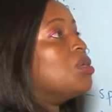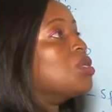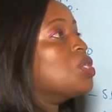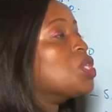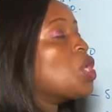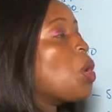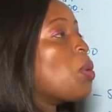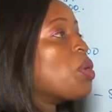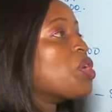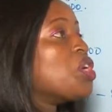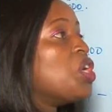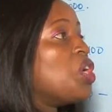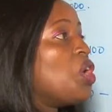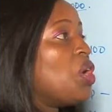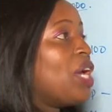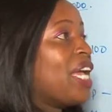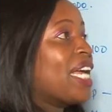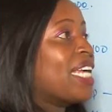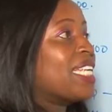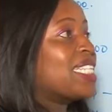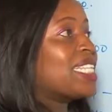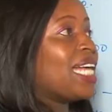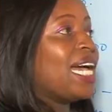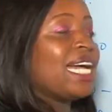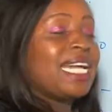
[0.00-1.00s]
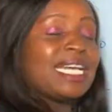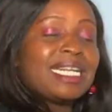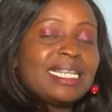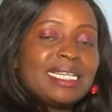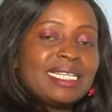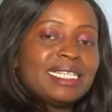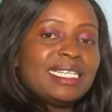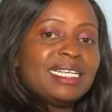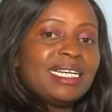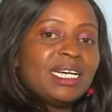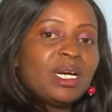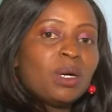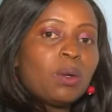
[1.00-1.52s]
So we don't know
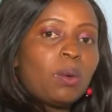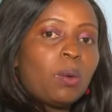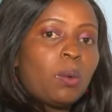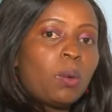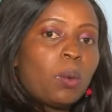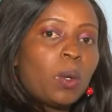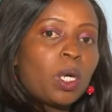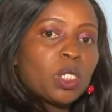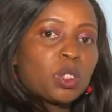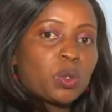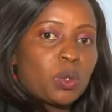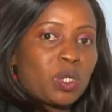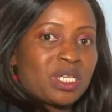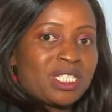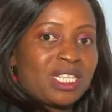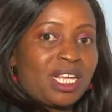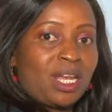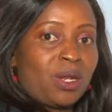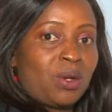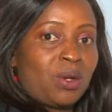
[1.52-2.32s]
exactly what was the